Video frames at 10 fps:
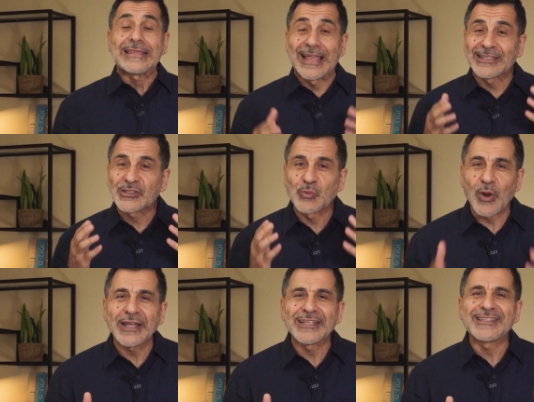That's
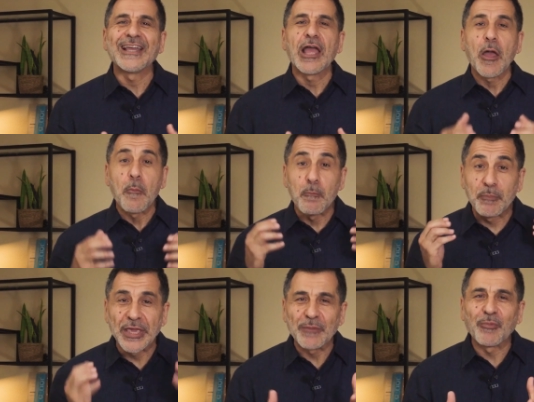right,
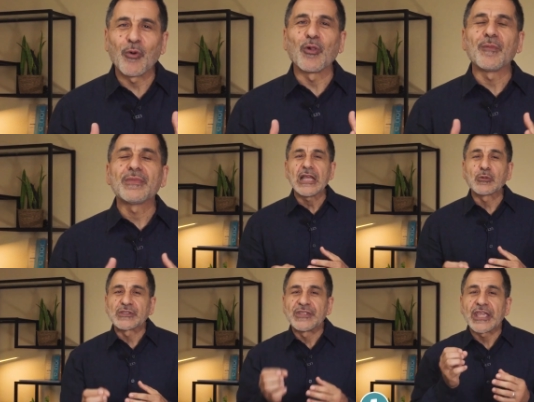people. It
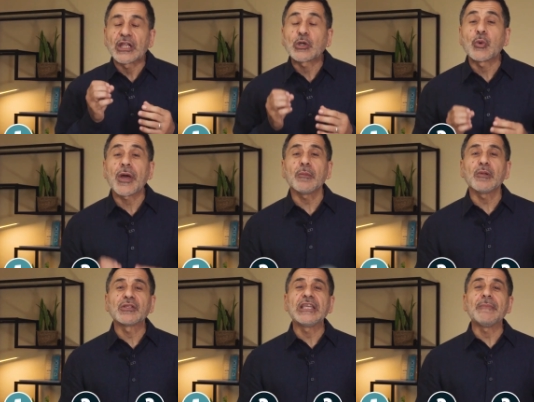was the
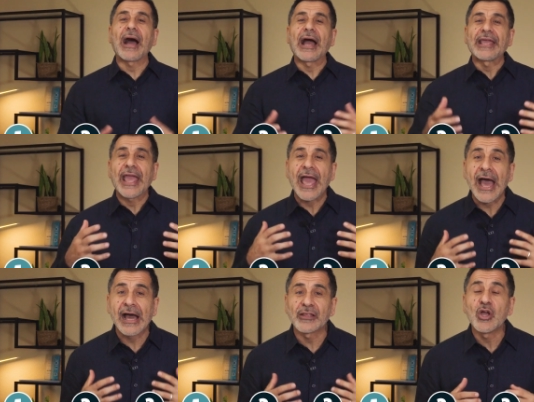incredible team I
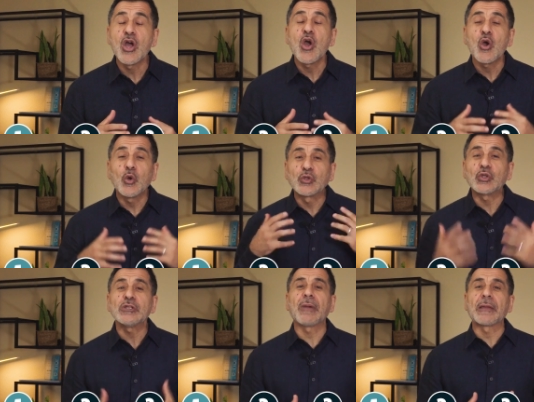had who
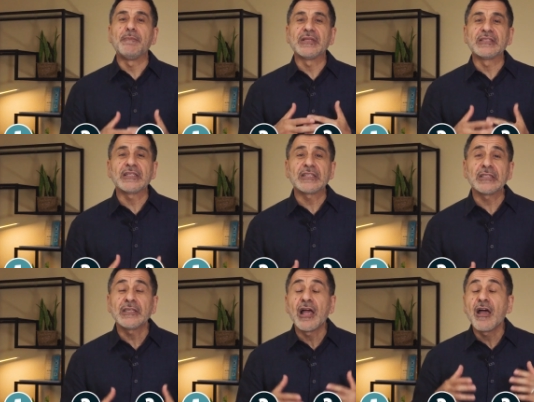turned my businesses